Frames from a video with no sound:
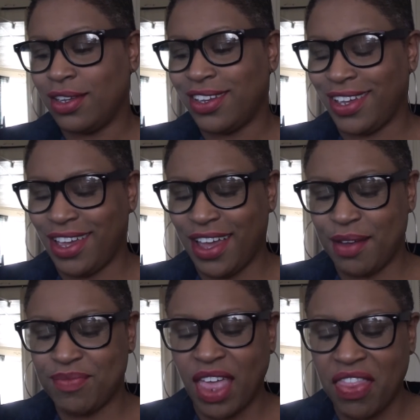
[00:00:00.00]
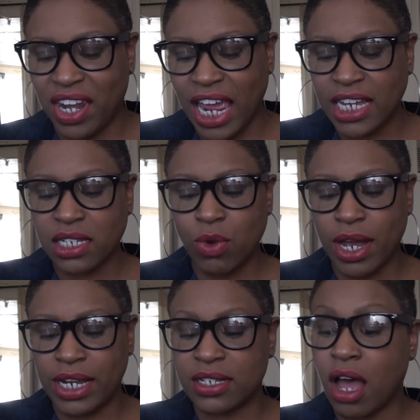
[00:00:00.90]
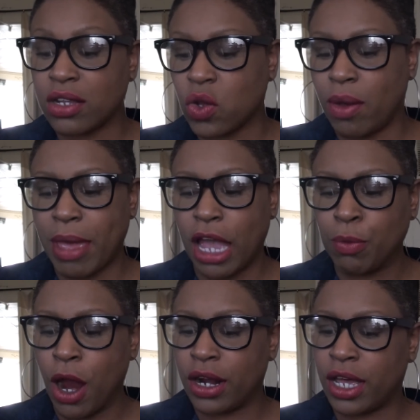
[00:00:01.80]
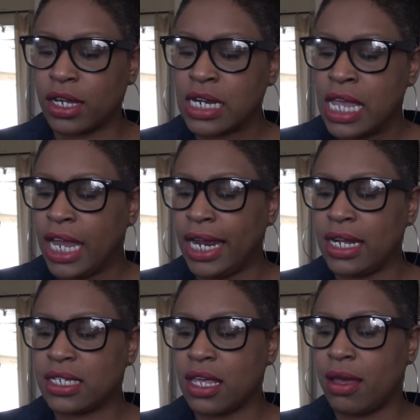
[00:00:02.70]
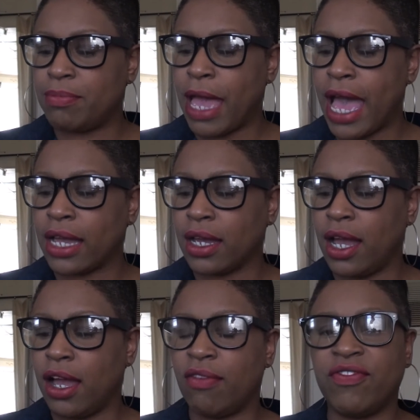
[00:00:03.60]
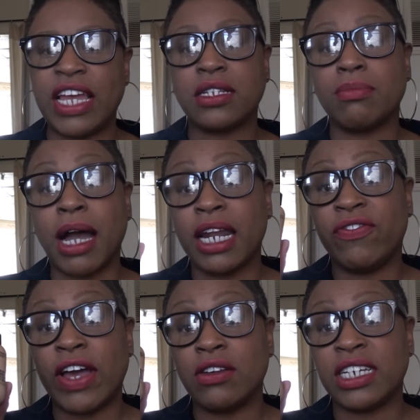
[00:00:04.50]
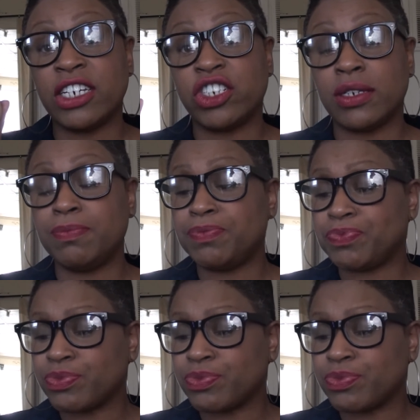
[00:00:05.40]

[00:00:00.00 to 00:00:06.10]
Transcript: Um, the next one is also a MAC product. It is the MAC um, Face and Body Foundation.